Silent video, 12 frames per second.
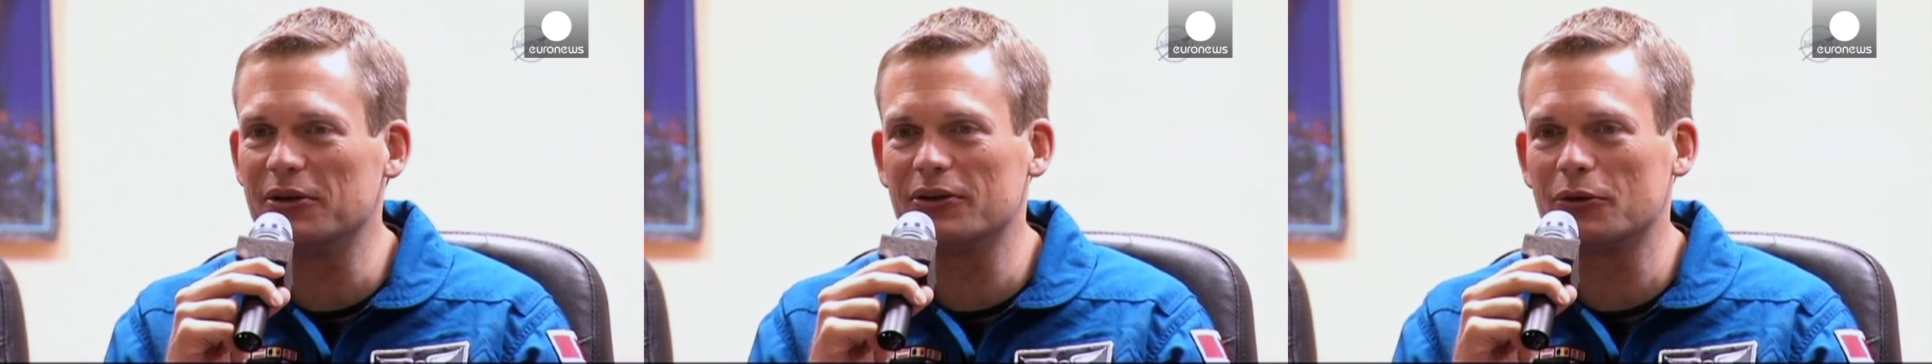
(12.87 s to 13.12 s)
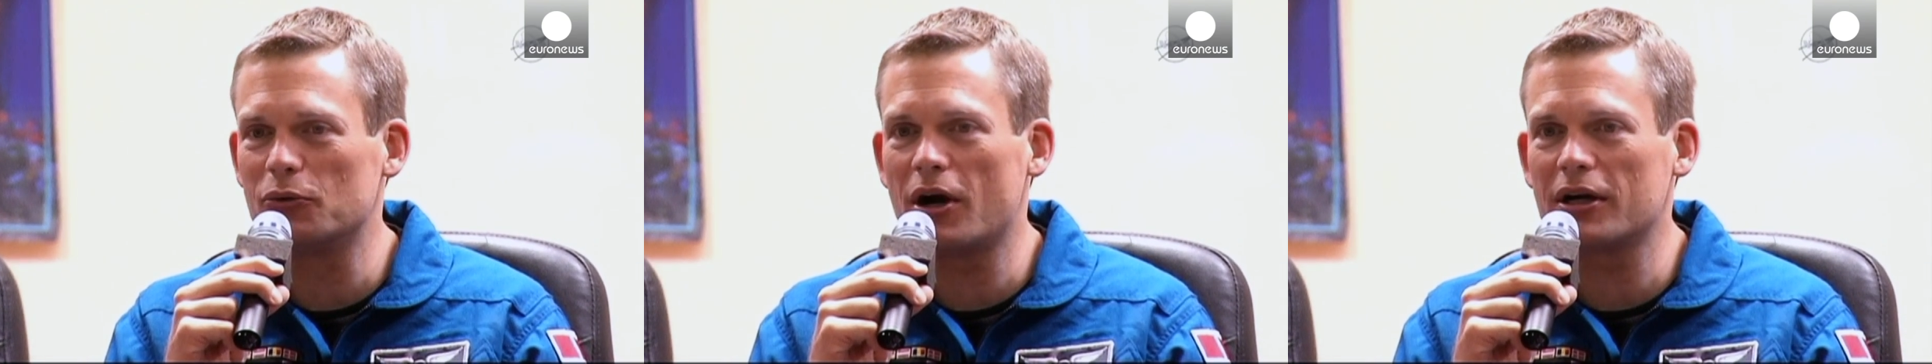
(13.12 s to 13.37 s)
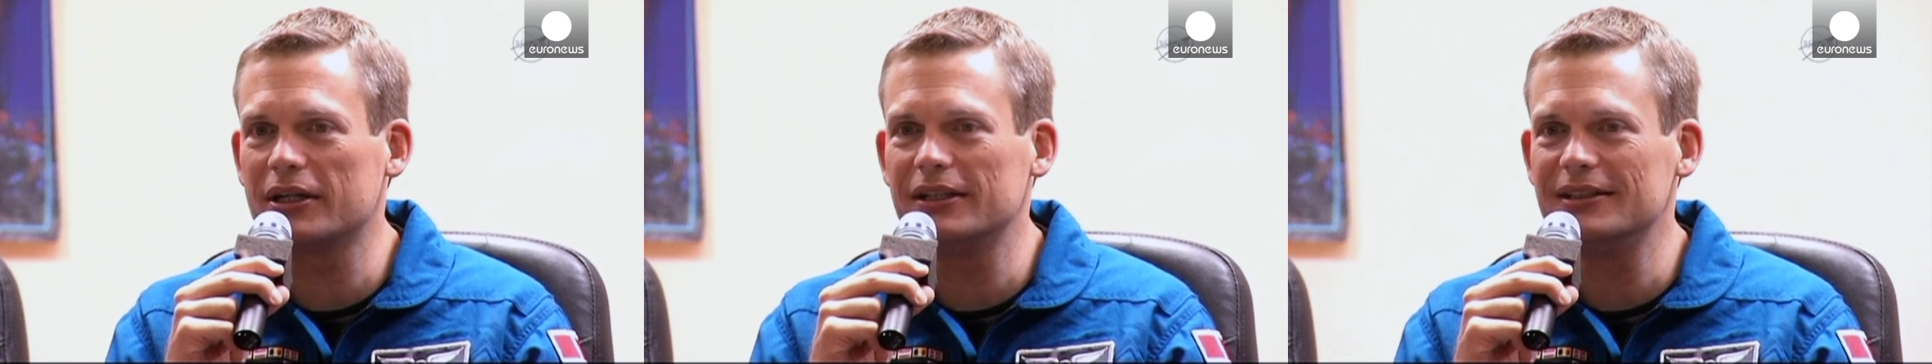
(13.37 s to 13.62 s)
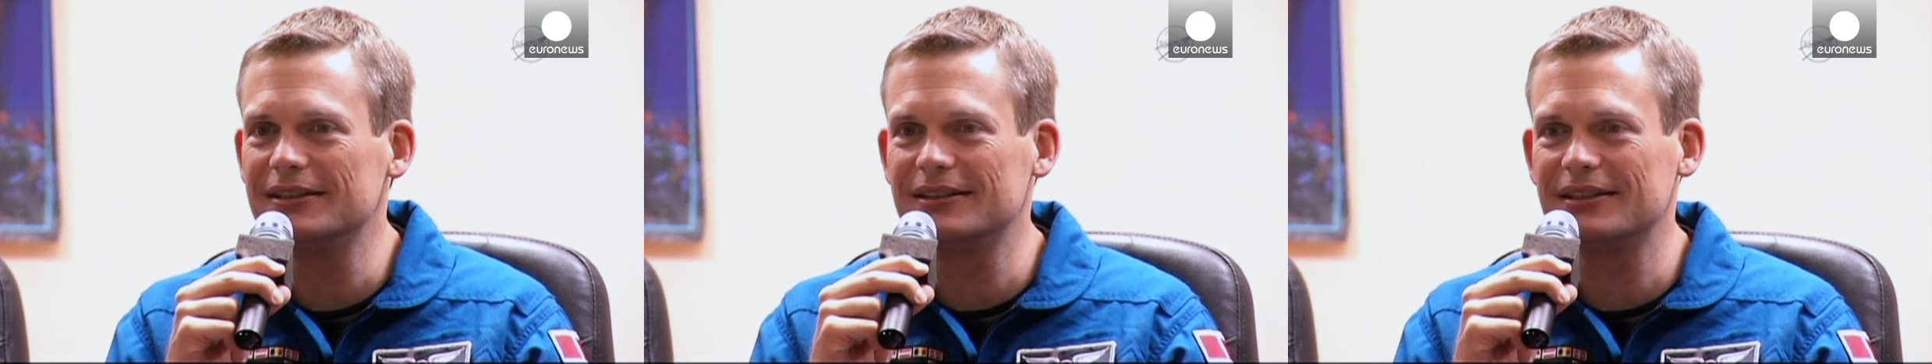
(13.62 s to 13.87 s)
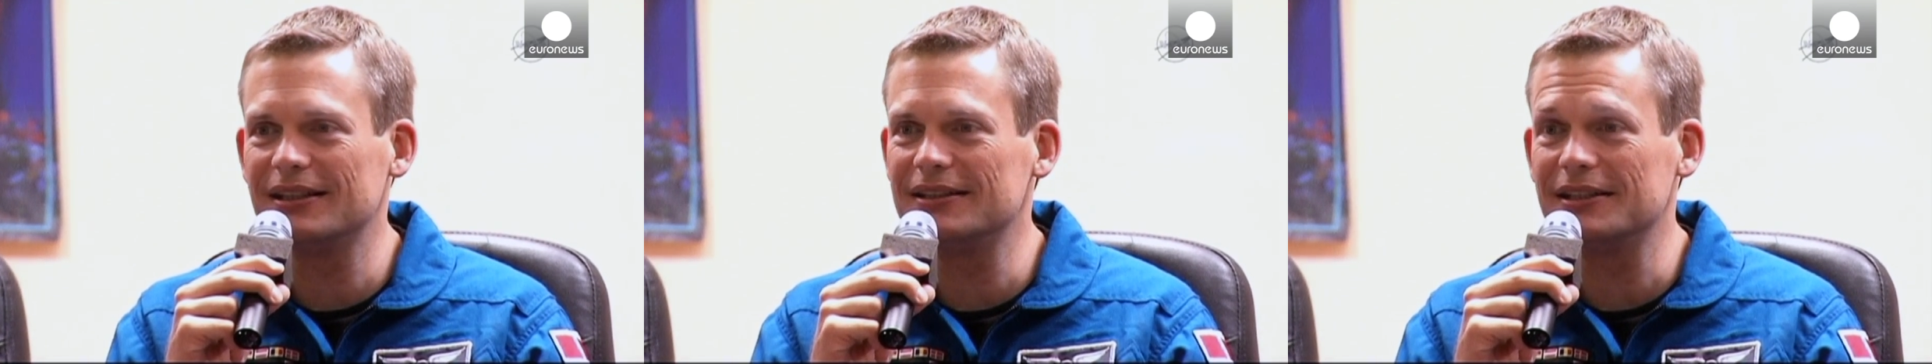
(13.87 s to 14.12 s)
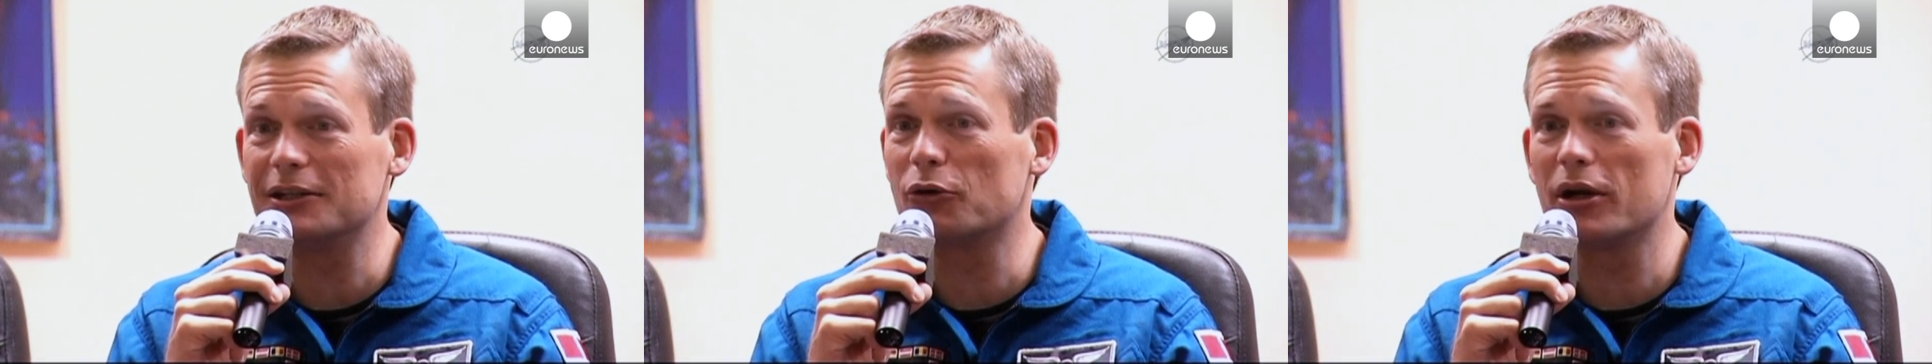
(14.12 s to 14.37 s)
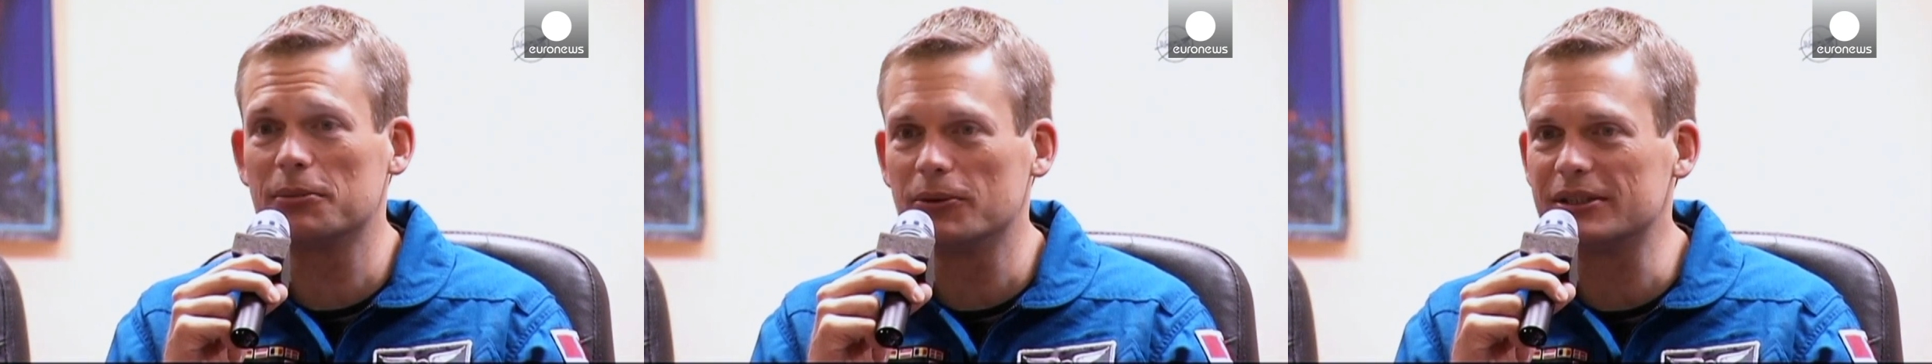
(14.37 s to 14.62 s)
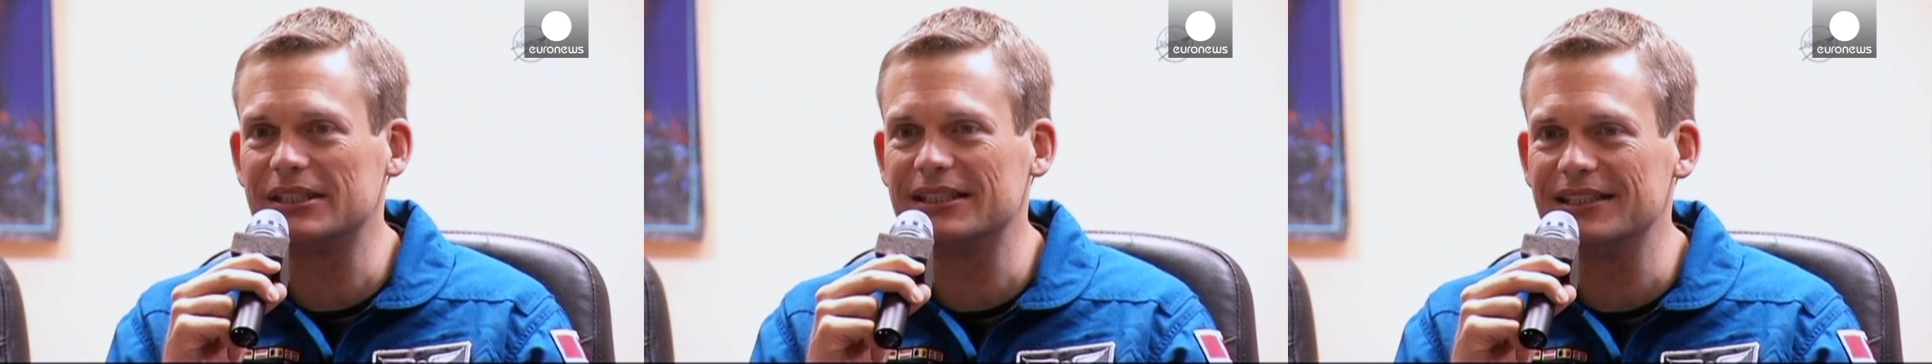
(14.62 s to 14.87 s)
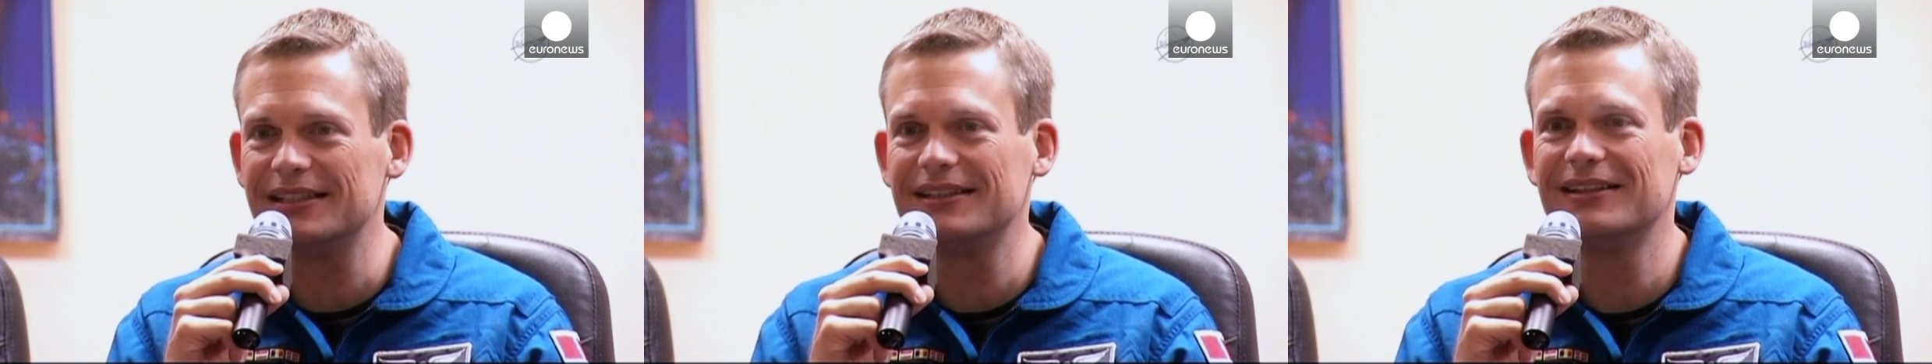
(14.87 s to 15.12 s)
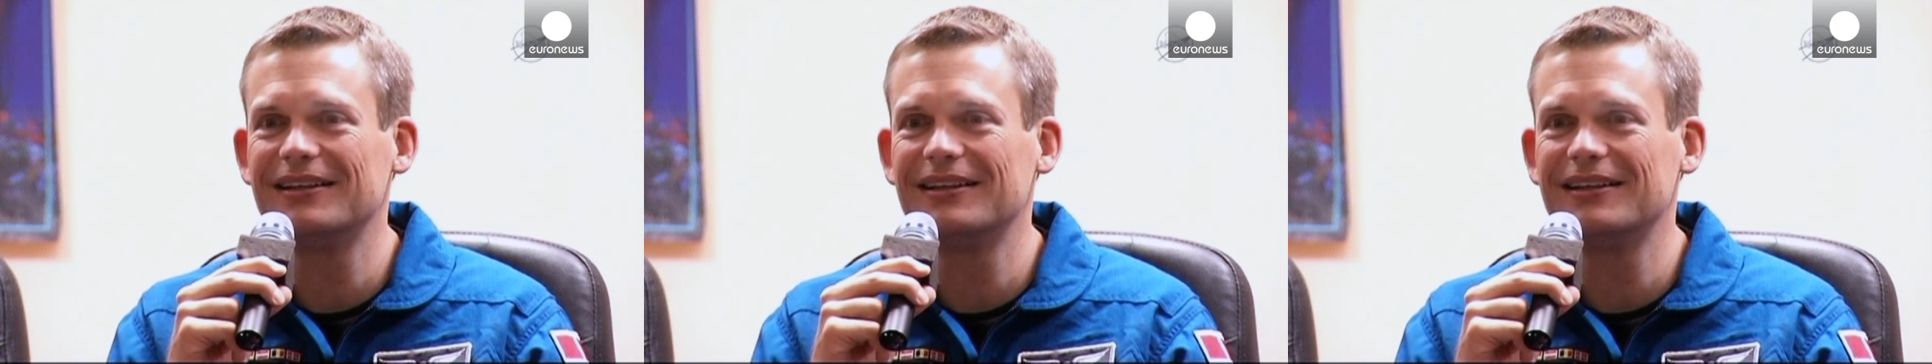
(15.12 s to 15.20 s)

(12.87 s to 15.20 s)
the rocket is, is incredible to see.